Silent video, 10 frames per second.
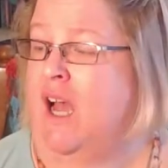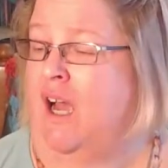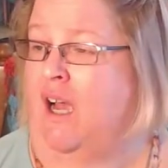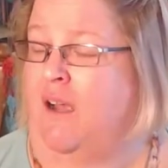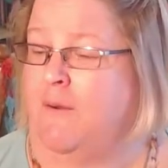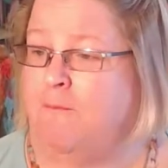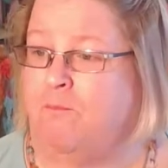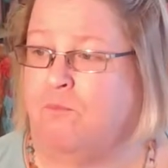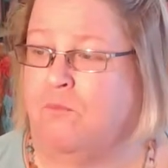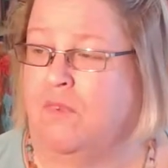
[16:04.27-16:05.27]

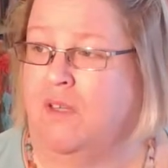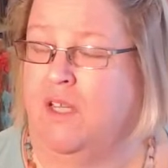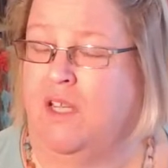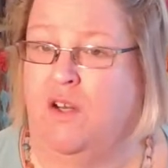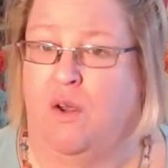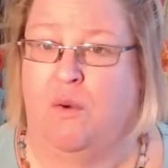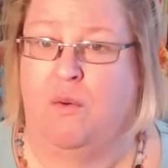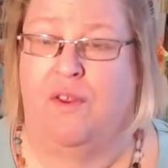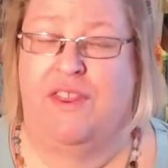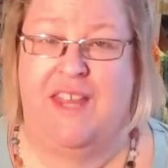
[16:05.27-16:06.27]
You
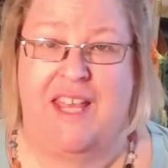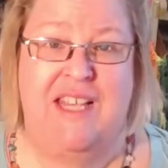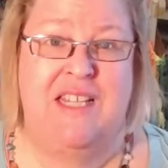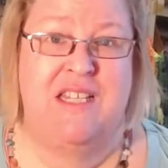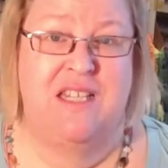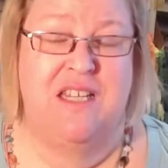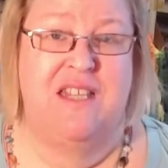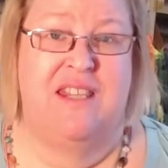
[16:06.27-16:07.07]
know, things